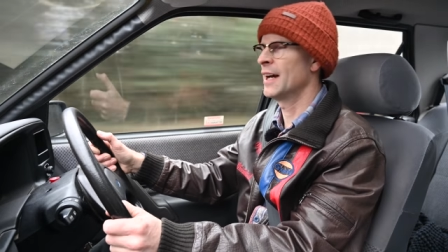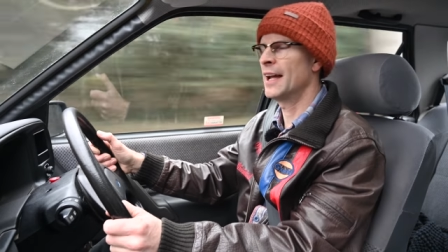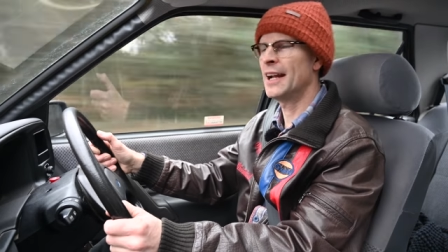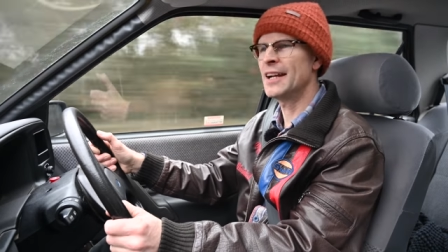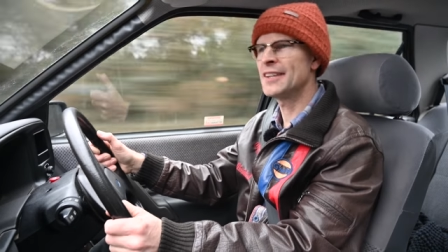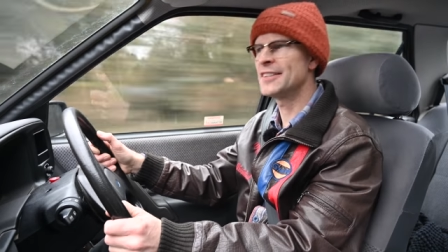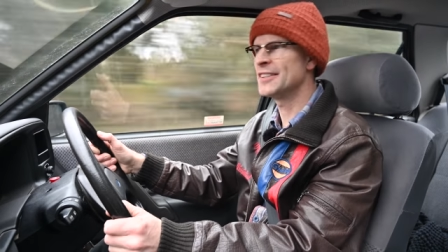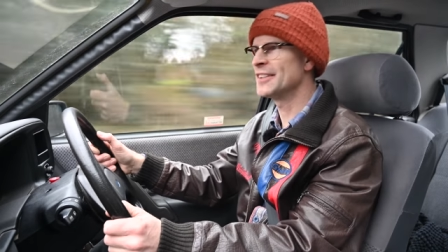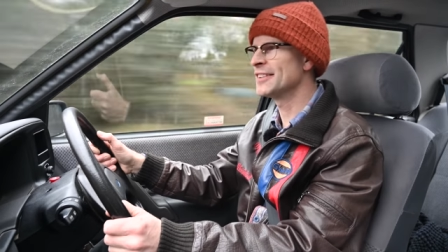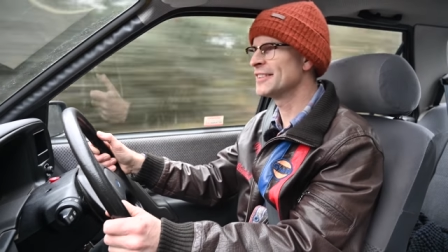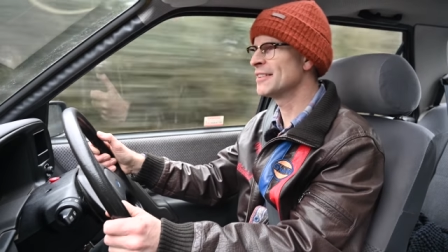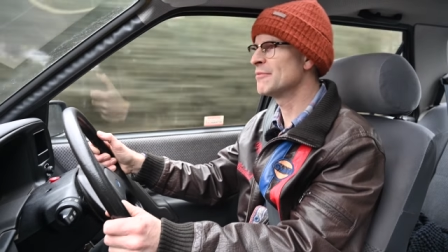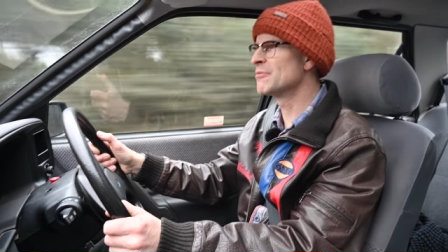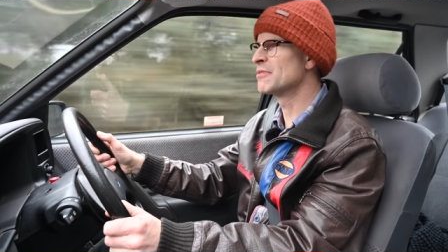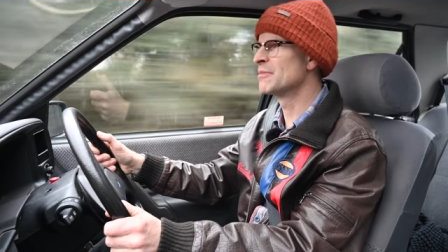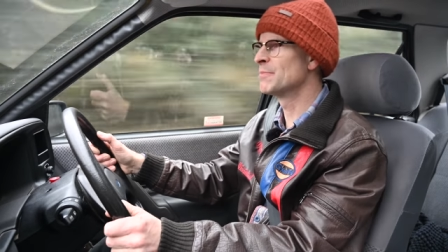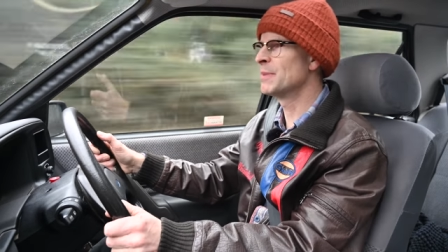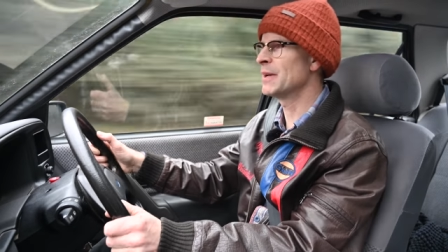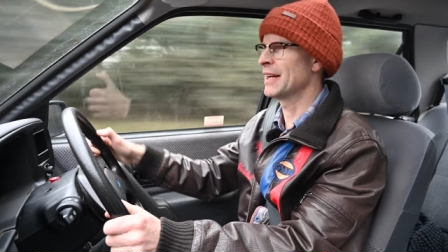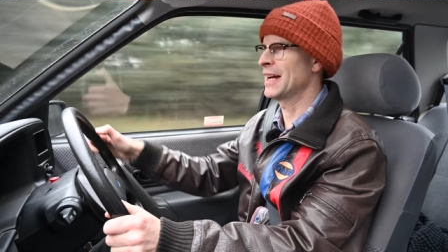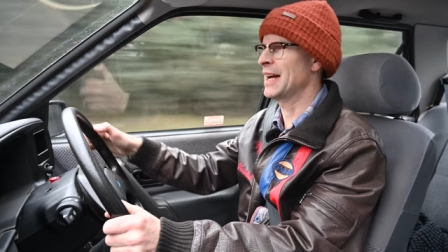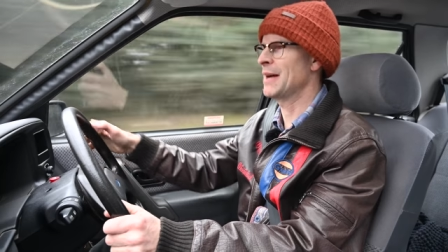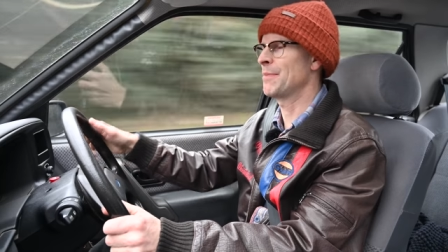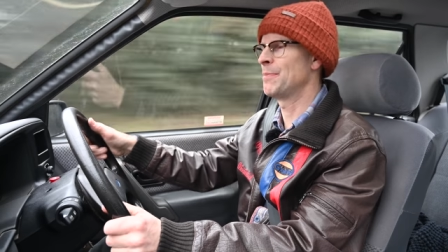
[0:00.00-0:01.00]
actually, it seems a
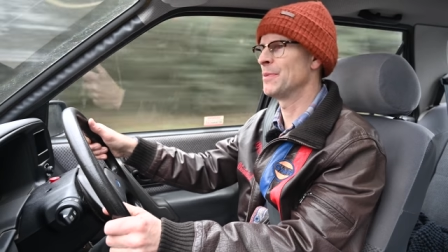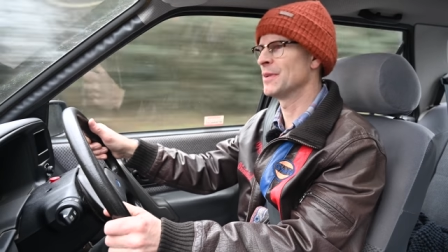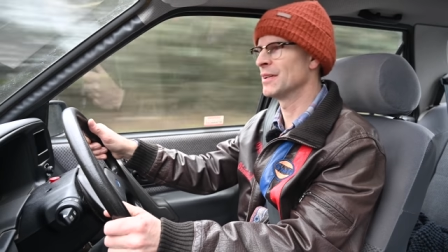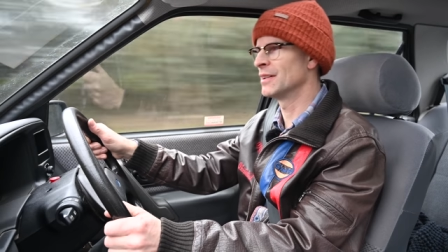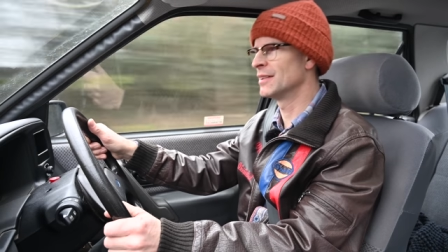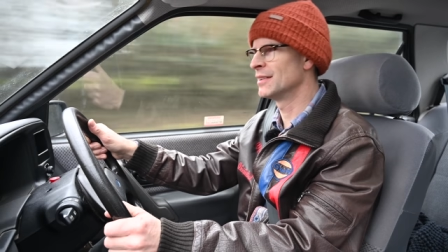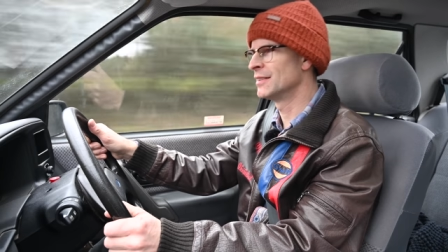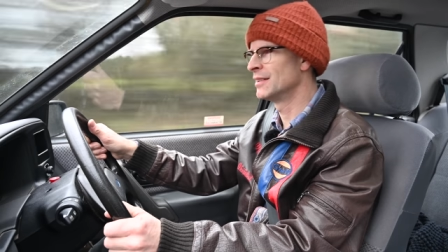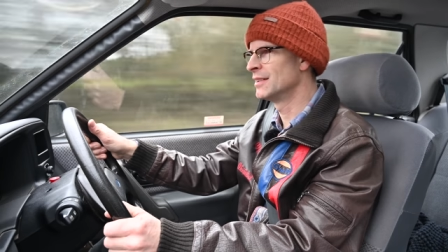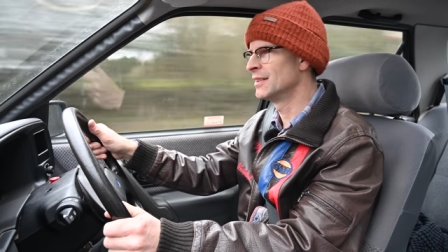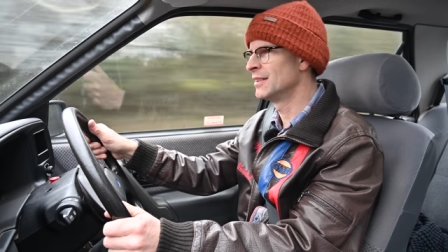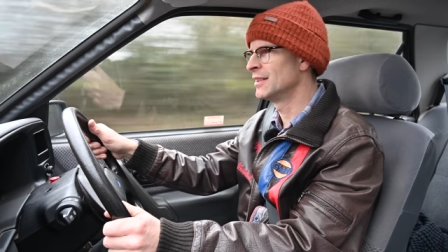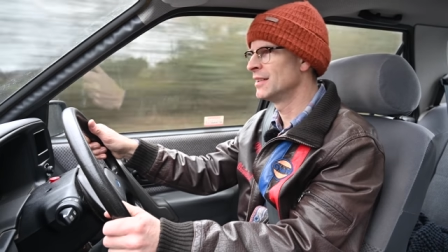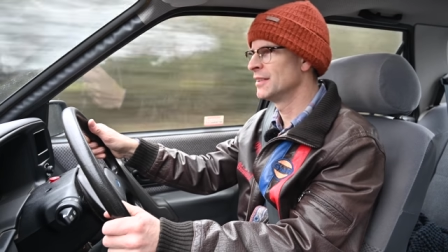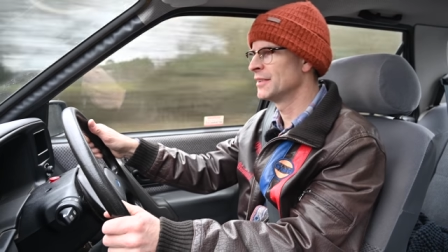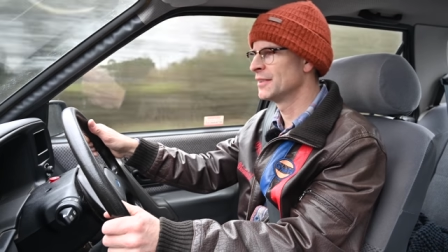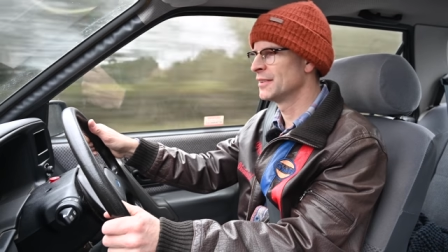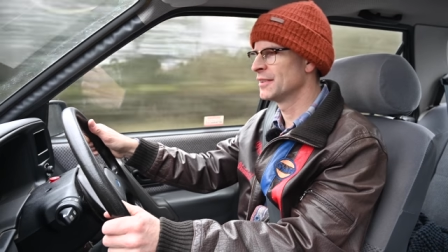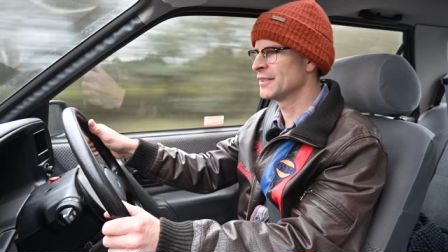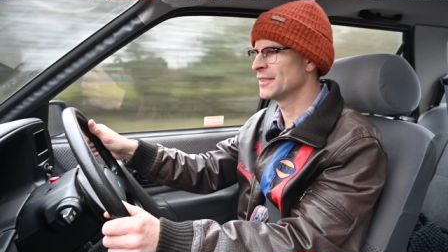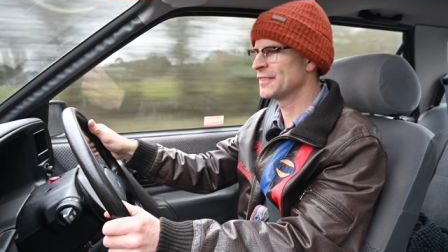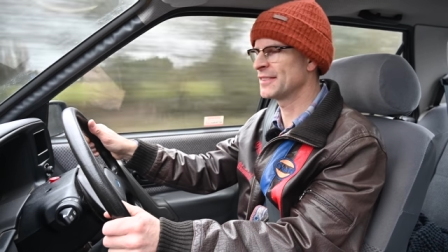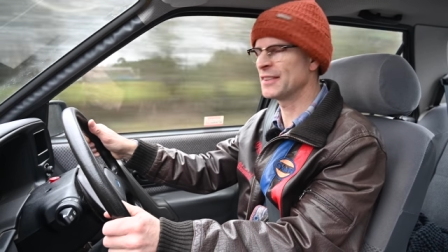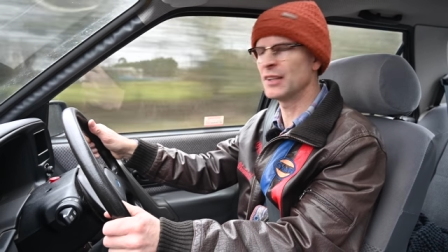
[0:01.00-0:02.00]
bit happier,
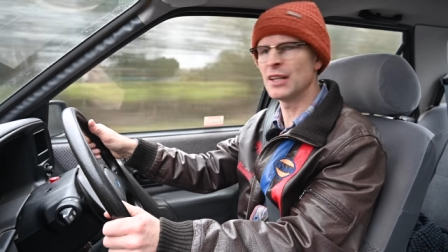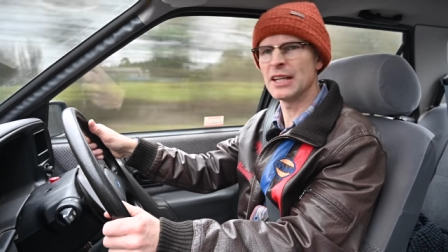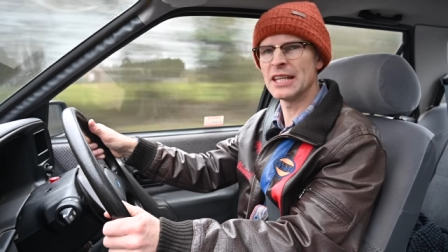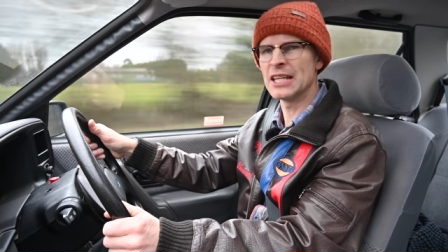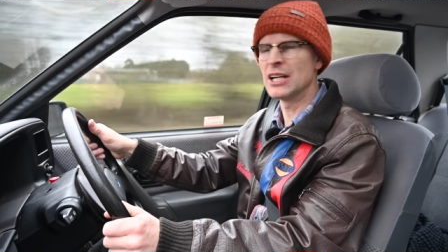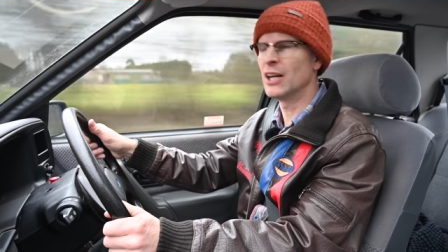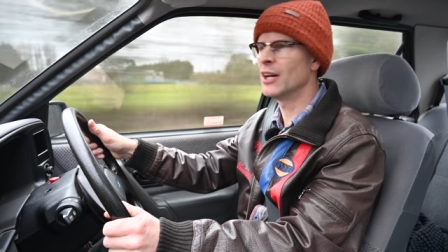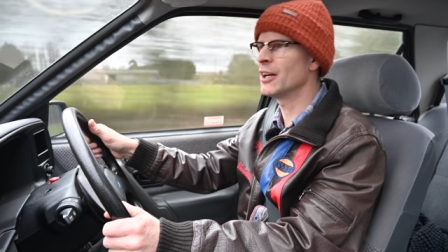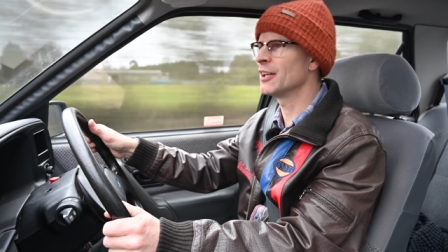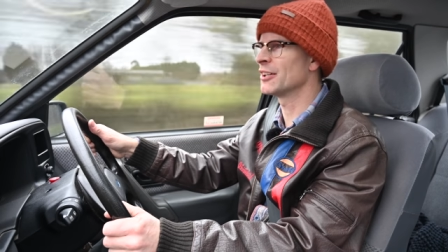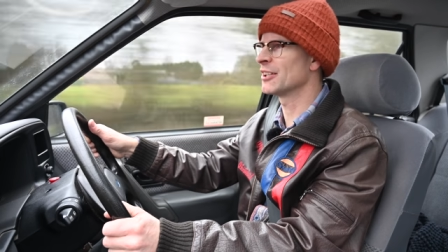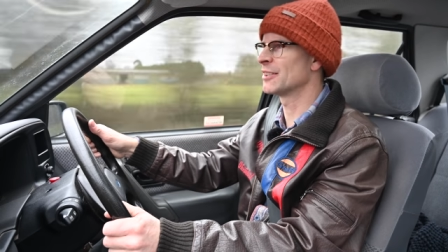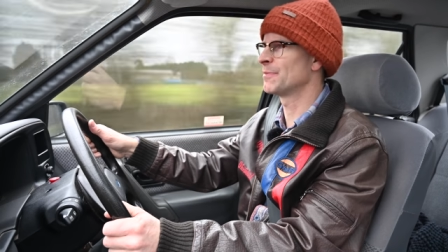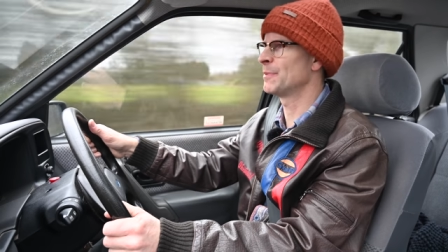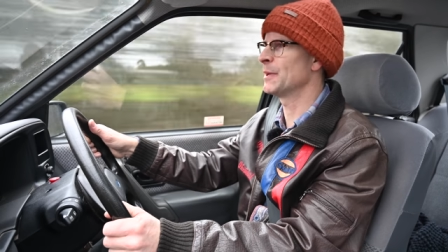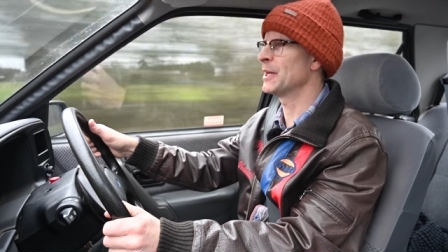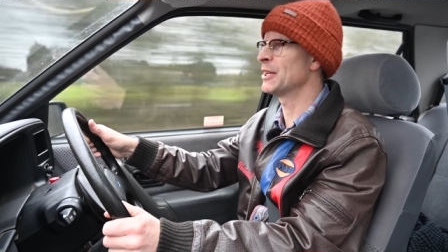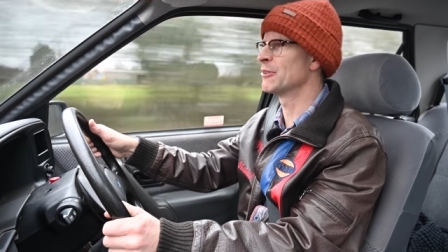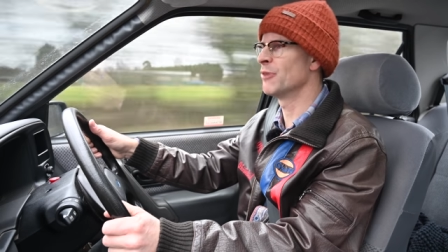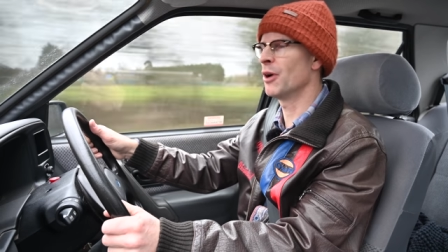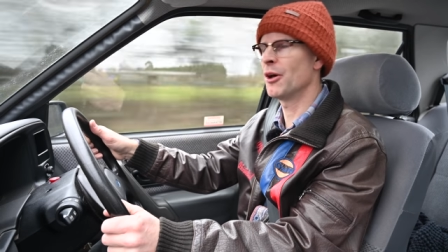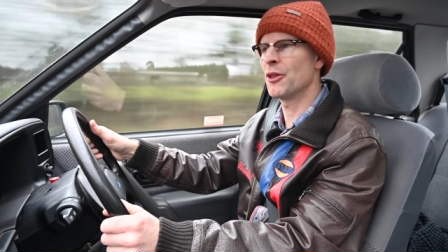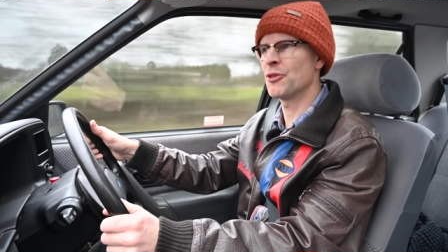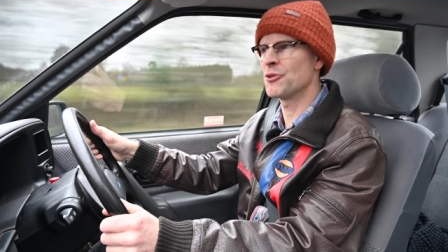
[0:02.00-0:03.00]
slightly higher
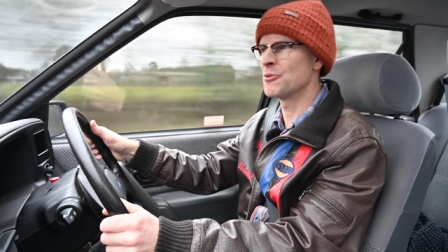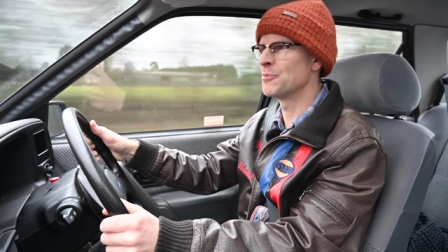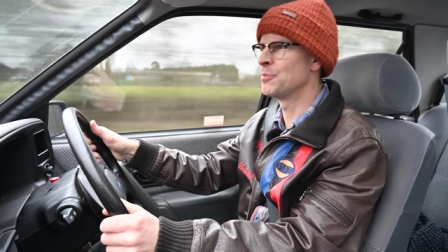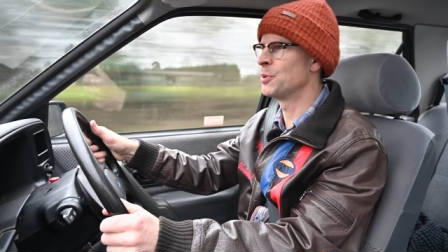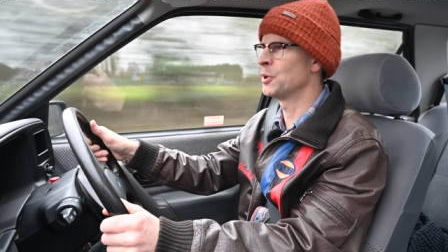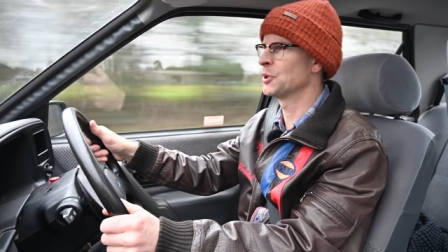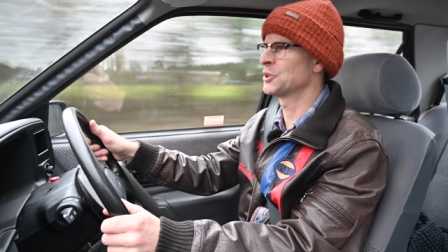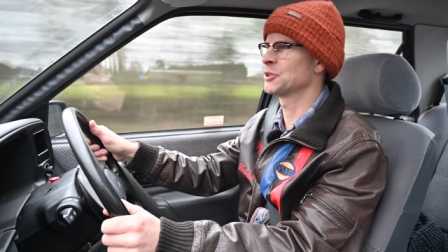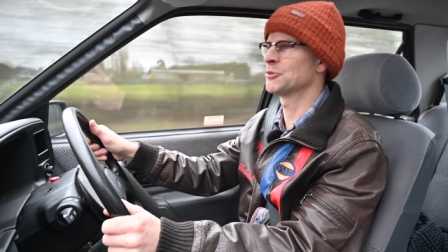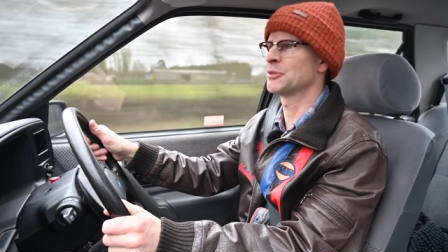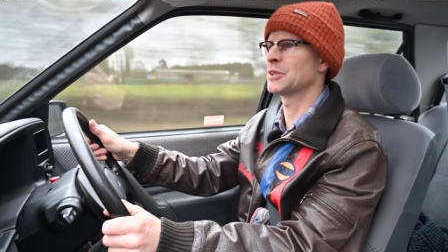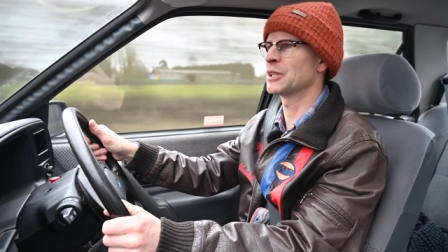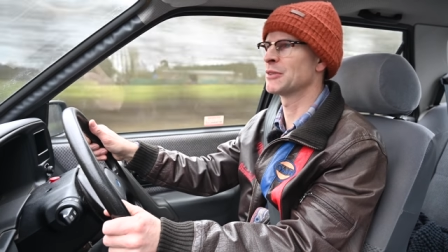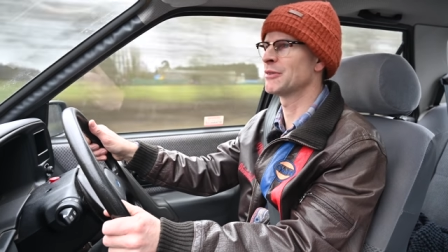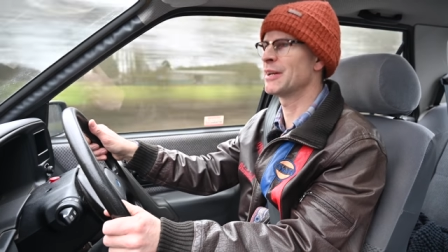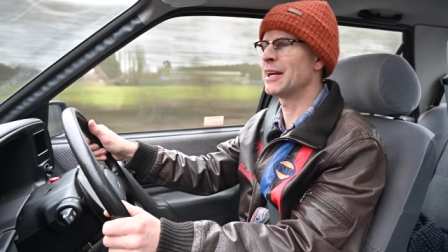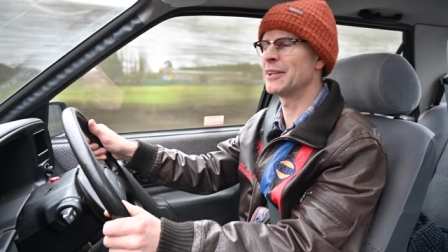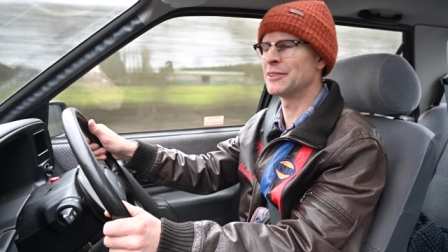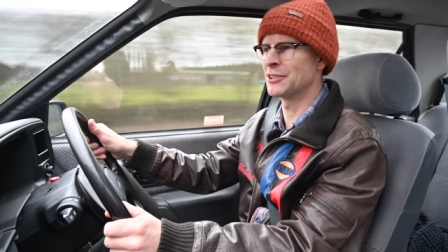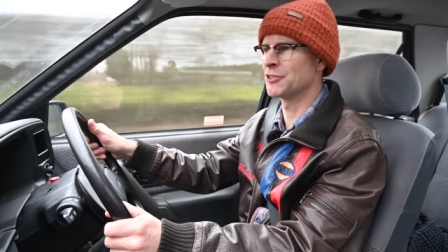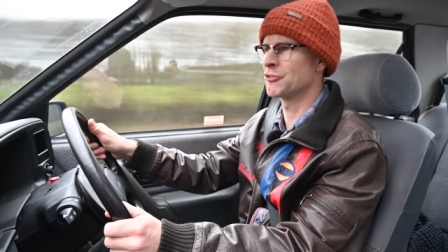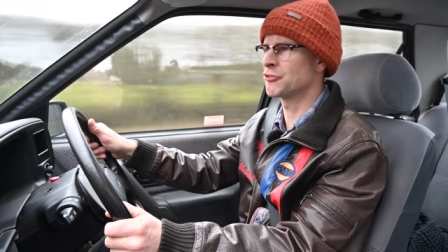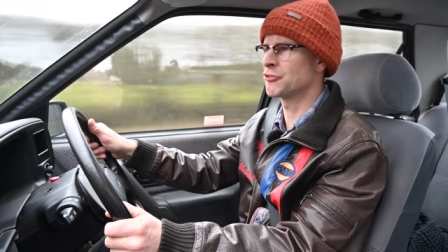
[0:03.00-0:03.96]
speed rather than pottering around in